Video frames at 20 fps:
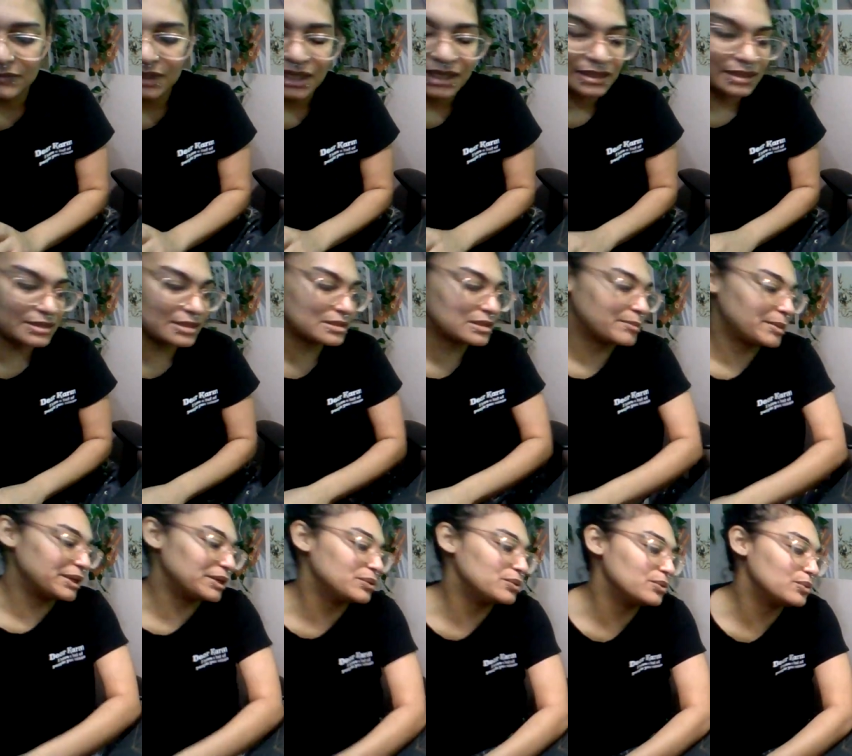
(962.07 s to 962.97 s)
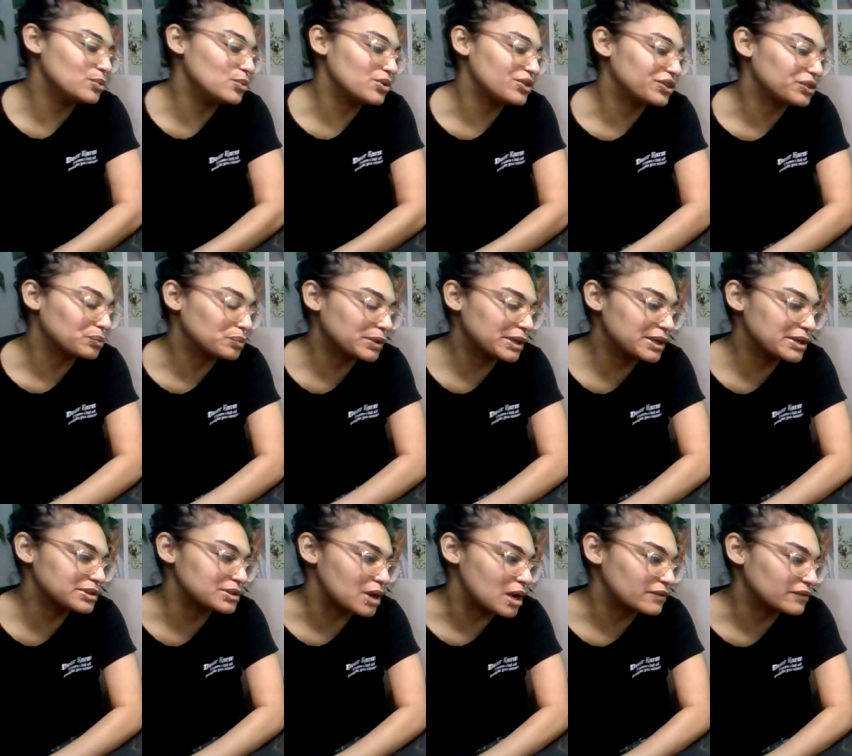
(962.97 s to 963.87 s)
This is somebody who
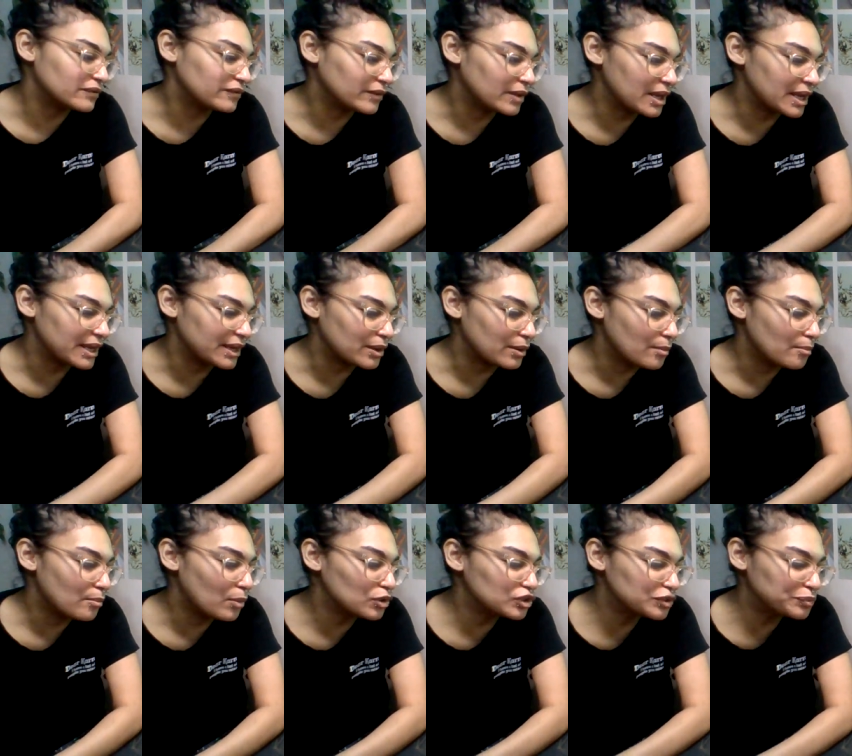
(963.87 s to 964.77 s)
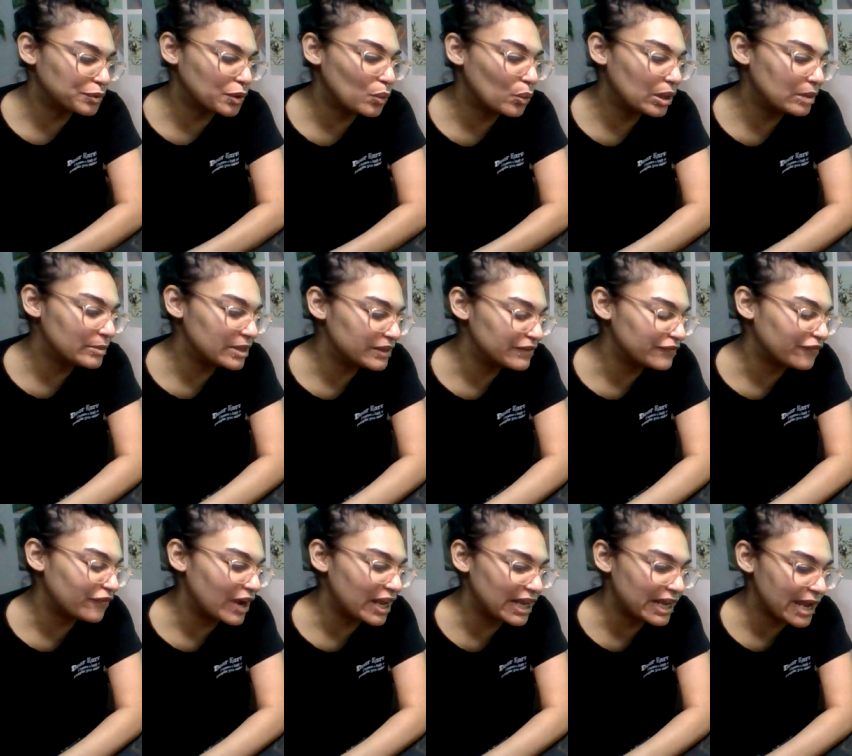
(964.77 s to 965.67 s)
thrills off of, like, multiple women
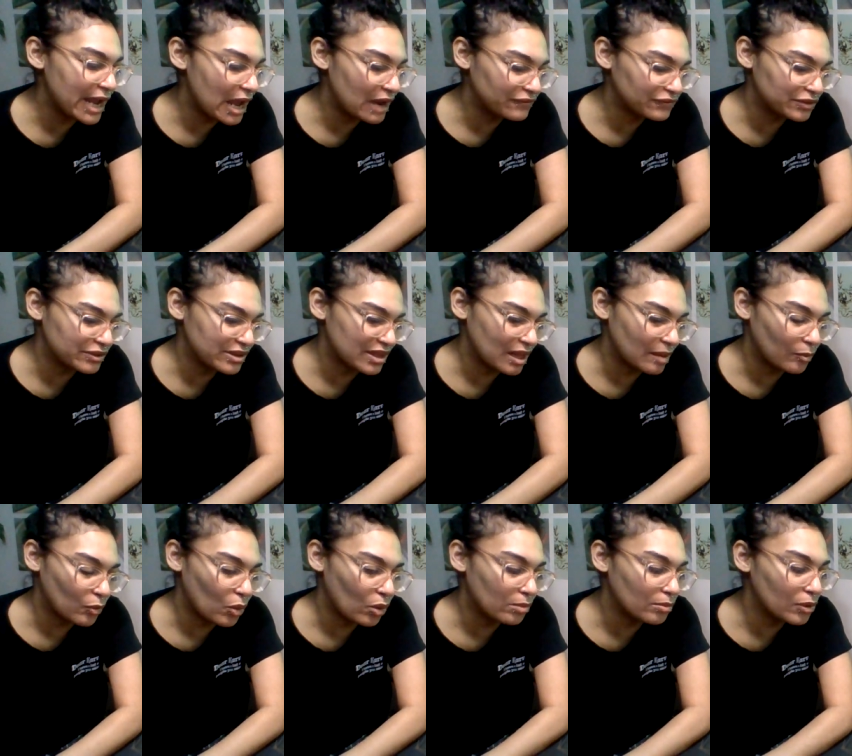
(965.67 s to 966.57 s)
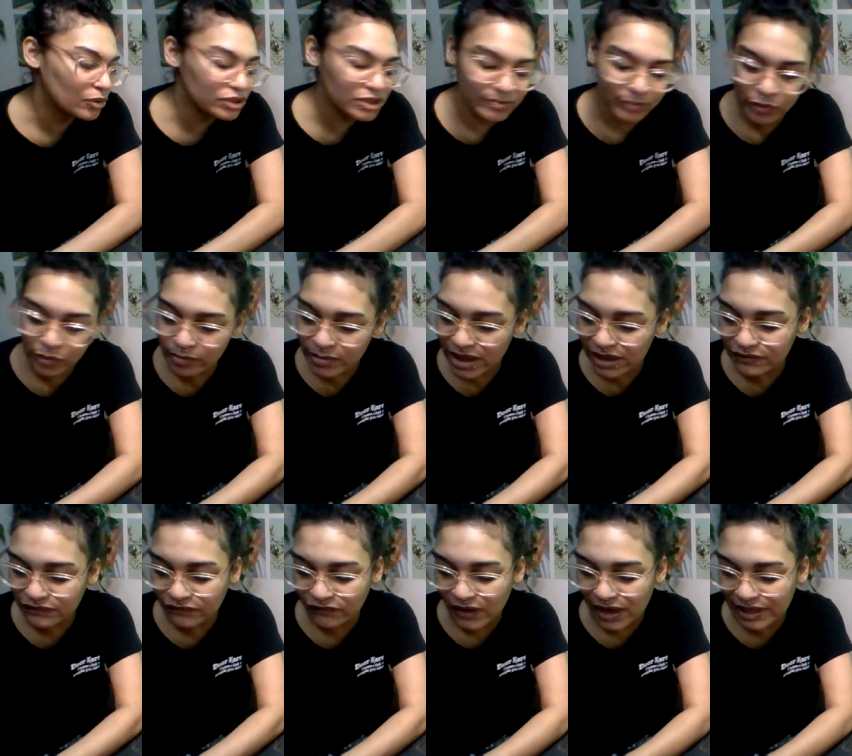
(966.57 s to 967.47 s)
fighting after them or multiple
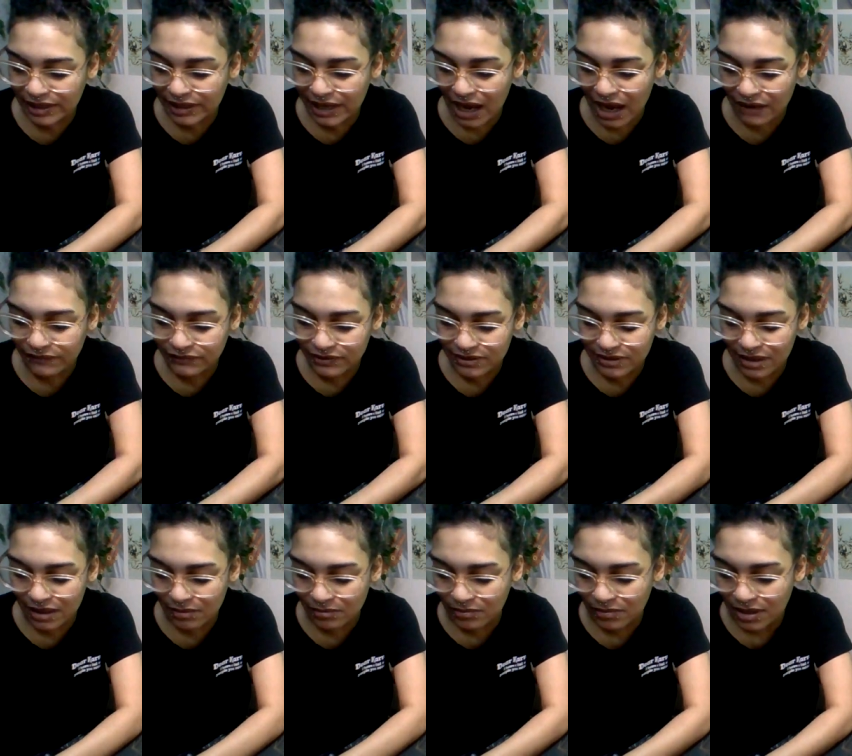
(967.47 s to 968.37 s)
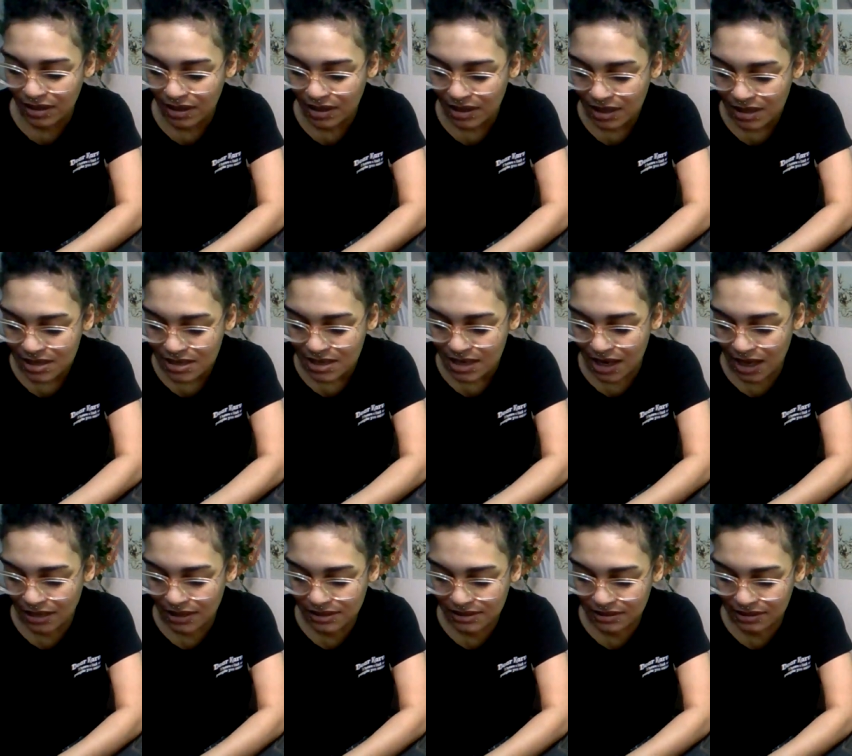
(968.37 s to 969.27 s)
men fighting after them.
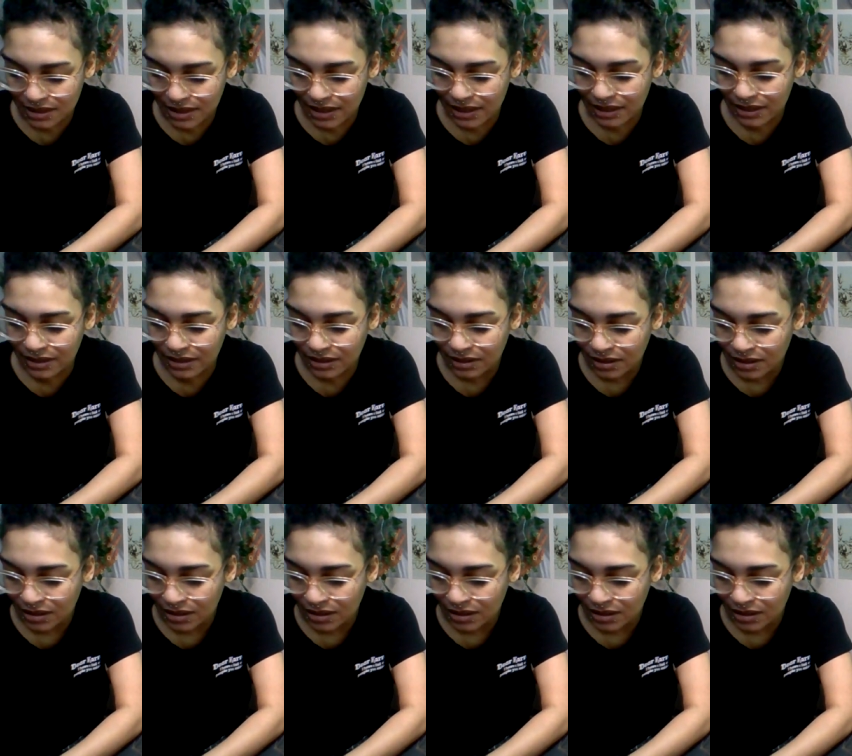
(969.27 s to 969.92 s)
And it's like,